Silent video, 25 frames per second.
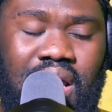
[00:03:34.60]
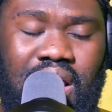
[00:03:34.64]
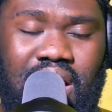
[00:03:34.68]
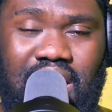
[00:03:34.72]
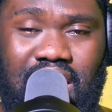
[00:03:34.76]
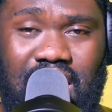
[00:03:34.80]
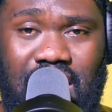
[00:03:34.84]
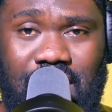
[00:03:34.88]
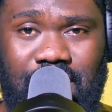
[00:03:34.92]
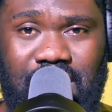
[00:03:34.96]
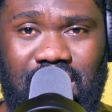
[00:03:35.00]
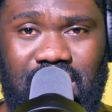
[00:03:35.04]

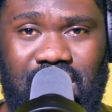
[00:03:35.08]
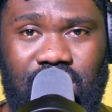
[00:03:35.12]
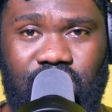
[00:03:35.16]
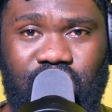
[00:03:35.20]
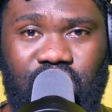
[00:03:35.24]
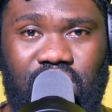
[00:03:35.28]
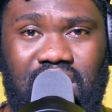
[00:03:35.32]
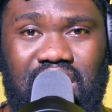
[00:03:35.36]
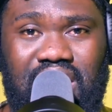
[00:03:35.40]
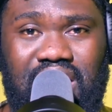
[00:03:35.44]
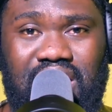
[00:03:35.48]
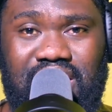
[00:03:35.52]
coming in
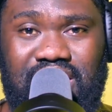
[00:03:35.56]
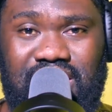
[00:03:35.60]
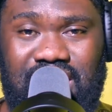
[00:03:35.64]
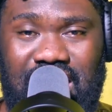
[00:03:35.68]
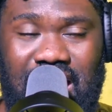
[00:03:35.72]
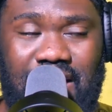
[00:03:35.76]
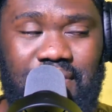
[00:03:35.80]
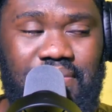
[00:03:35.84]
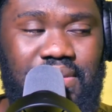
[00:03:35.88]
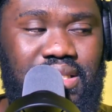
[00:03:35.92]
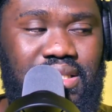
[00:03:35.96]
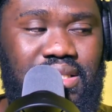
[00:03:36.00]
with a
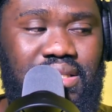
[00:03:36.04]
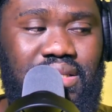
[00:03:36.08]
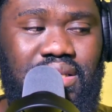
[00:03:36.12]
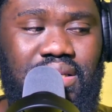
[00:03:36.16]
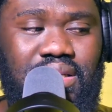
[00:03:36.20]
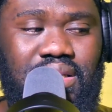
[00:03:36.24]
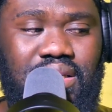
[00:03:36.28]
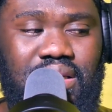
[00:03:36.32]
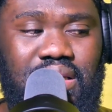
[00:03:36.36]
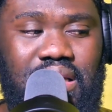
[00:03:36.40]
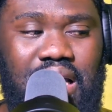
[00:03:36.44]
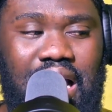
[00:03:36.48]
type
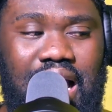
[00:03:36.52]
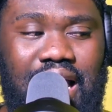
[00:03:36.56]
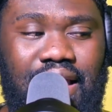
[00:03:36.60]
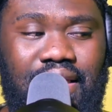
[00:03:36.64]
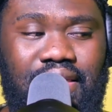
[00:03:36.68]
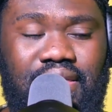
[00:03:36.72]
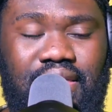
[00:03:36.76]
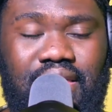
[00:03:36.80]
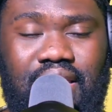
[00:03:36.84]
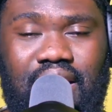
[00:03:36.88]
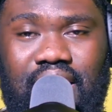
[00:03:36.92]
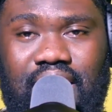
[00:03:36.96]
C, I
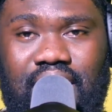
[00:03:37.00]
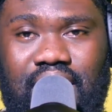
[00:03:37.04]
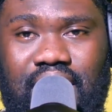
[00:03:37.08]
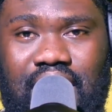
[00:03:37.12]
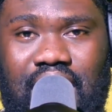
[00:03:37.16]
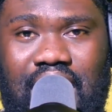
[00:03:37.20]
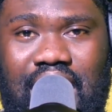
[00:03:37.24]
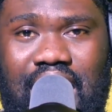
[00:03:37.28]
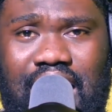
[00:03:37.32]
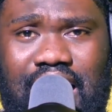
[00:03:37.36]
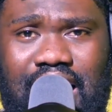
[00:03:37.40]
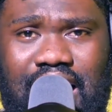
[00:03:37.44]

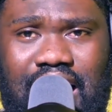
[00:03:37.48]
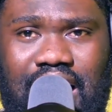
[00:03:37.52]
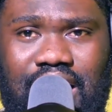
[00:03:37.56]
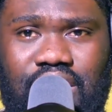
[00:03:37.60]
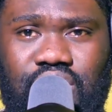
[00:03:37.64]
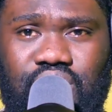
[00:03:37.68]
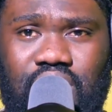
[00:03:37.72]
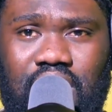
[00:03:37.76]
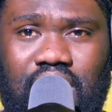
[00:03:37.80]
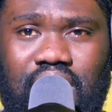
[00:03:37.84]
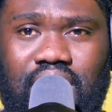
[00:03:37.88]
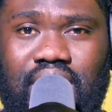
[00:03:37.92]
think I
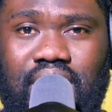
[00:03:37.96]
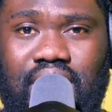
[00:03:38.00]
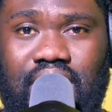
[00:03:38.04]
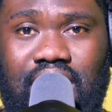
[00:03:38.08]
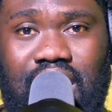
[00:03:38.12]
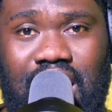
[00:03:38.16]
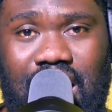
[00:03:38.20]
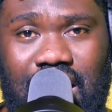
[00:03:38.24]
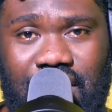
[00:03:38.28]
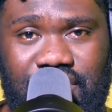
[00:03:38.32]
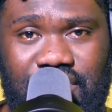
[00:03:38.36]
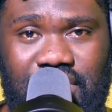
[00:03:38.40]
actually
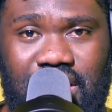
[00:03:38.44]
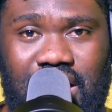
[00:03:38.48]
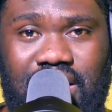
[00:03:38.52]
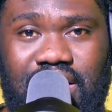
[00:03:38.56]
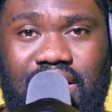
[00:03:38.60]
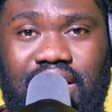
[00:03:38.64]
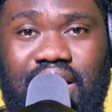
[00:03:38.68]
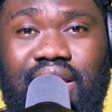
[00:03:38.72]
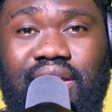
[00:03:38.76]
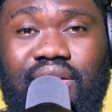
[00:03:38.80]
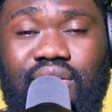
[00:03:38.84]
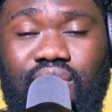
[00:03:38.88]
love
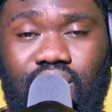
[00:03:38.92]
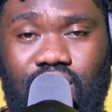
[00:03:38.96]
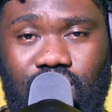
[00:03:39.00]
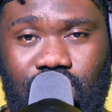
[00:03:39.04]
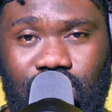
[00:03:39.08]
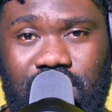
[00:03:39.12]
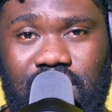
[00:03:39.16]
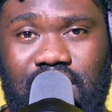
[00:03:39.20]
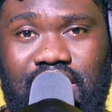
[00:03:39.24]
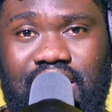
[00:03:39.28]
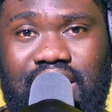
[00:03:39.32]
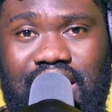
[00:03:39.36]
that they
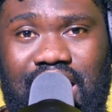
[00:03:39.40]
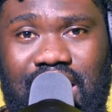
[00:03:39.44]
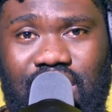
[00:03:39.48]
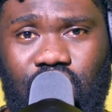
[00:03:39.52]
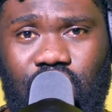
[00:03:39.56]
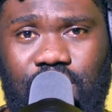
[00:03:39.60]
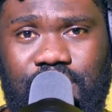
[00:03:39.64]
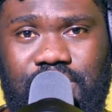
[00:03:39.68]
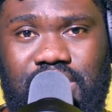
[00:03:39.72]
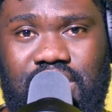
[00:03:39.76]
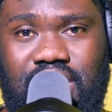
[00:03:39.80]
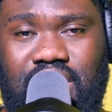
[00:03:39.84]
included that
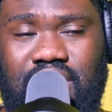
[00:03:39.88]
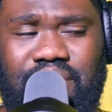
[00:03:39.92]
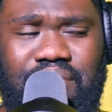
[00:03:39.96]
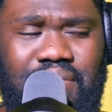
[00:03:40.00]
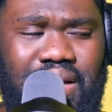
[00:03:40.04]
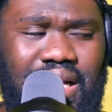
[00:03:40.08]
option.